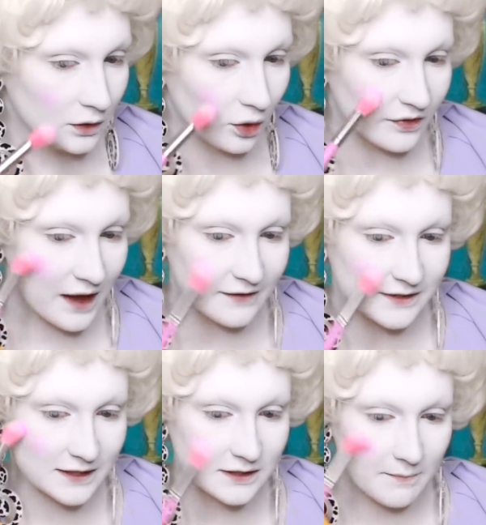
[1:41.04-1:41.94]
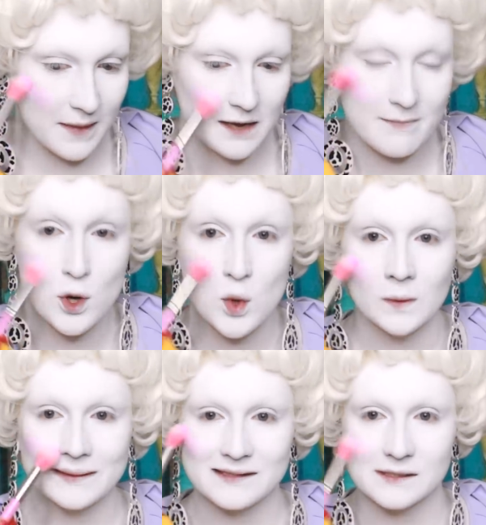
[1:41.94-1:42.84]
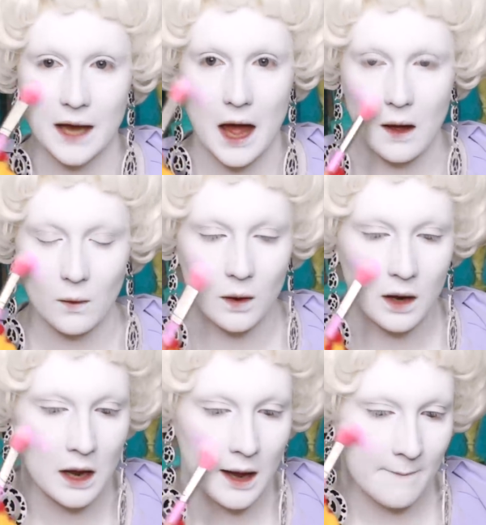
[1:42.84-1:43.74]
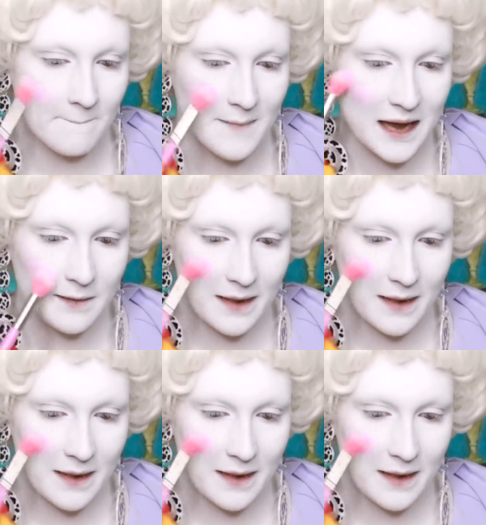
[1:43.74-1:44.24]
look that I did many moons ago. Many